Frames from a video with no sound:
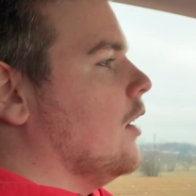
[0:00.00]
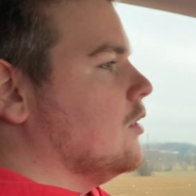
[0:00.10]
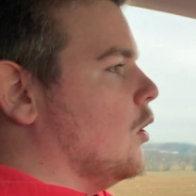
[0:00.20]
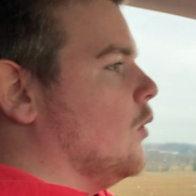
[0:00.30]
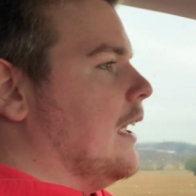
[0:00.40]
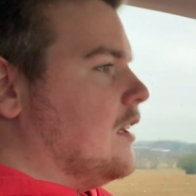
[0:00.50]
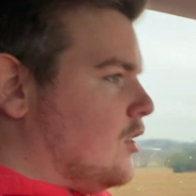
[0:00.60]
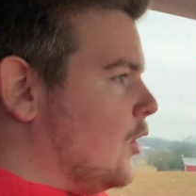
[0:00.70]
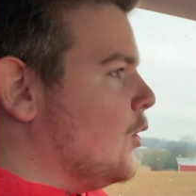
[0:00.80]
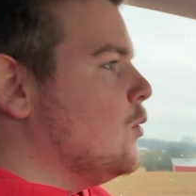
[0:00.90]
So like
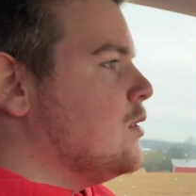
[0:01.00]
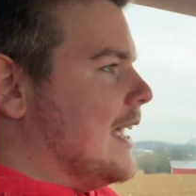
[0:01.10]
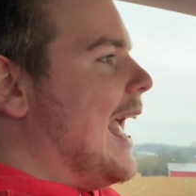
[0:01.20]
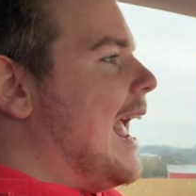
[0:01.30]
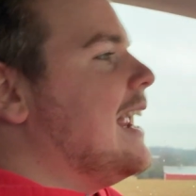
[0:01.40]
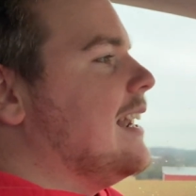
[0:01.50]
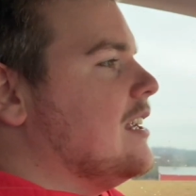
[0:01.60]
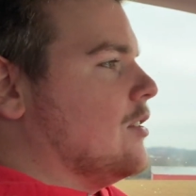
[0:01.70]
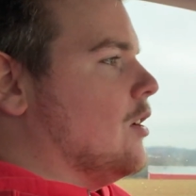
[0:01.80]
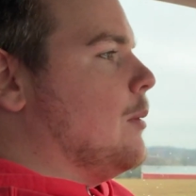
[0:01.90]
2 to 8
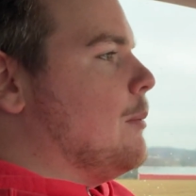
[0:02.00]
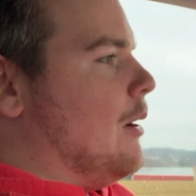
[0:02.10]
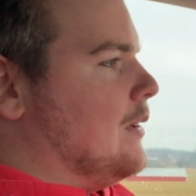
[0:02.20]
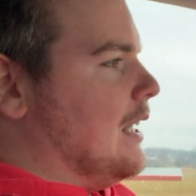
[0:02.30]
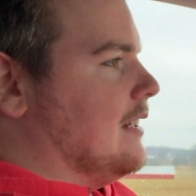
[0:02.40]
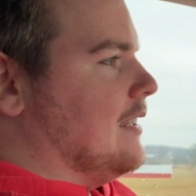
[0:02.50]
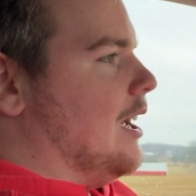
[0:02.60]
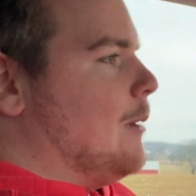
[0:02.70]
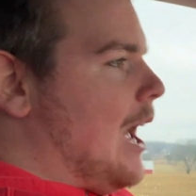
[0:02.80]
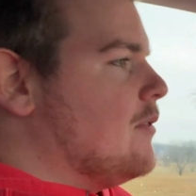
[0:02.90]
is going to be my feeding
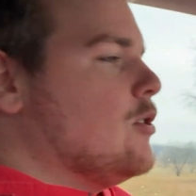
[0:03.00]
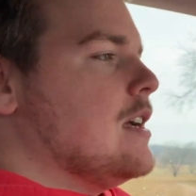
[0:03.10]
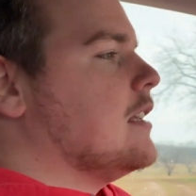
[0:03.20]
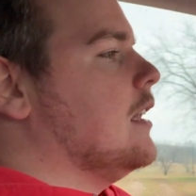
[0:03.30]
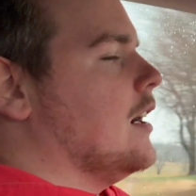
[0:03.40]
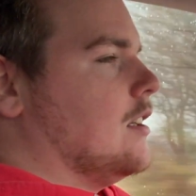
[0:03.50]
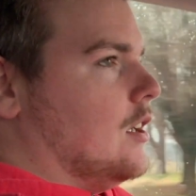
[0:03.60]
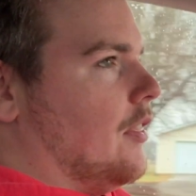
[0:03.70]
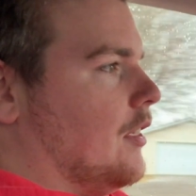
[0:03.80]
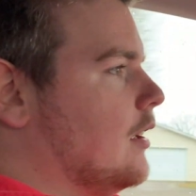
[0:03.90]
time. After 8 o'clock,
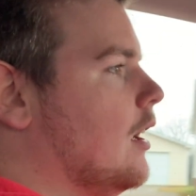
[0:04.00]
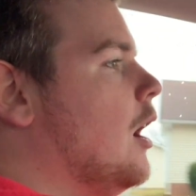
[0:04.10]
nothing.